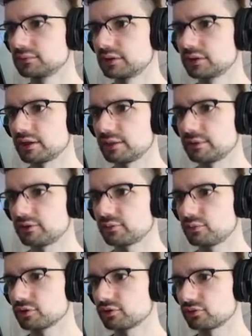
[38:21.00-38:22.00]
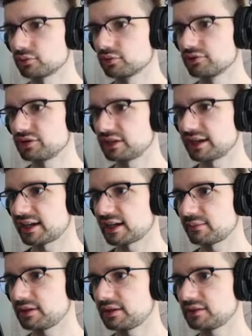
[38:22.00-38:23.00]
All right, a bunch more drawers and
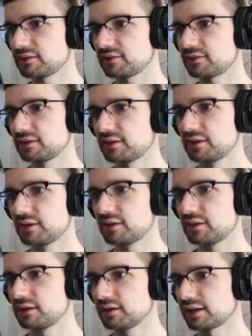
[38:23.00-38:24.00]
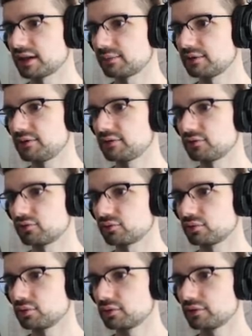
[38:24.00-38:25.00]
cabinets. Cabinets and
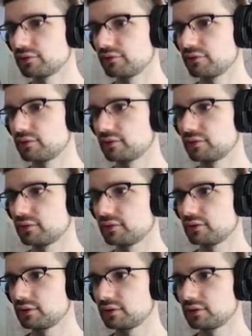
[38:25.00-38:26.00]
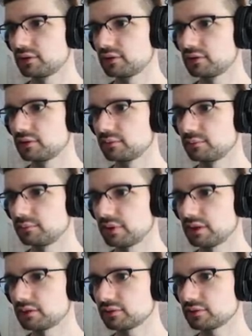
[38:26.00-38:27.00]
drawers.
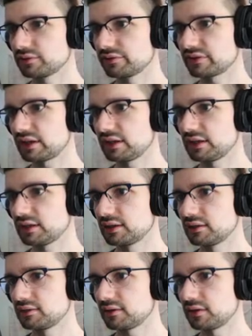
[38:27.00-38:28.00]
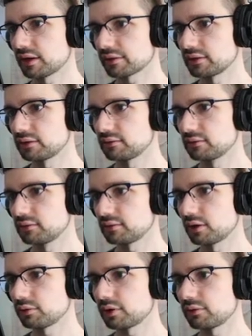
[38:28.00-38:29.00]
Pills and nothing.
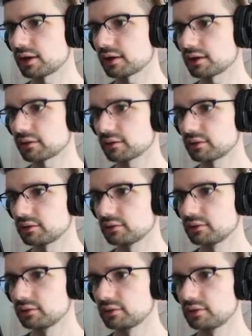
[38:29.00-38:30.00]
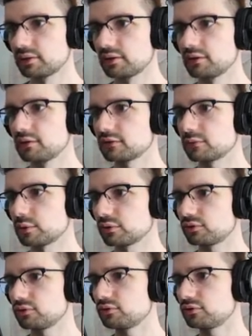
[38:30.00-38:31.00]
Oh no, not nothing.
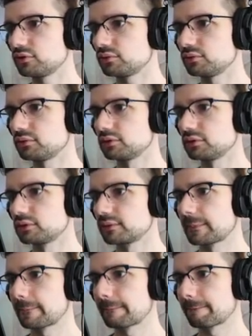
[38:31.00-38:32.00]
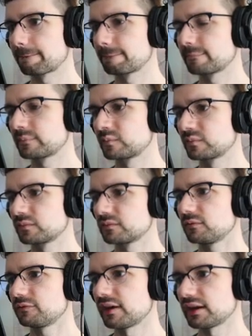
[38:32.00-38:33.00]
Spoke too soon.
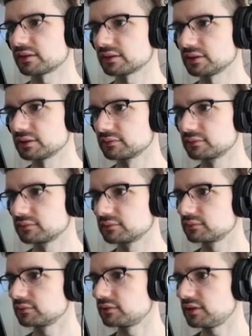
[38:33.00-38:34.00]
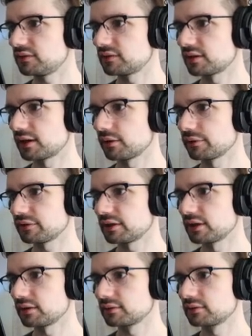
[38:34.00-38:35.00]
Finally, a decent health kit.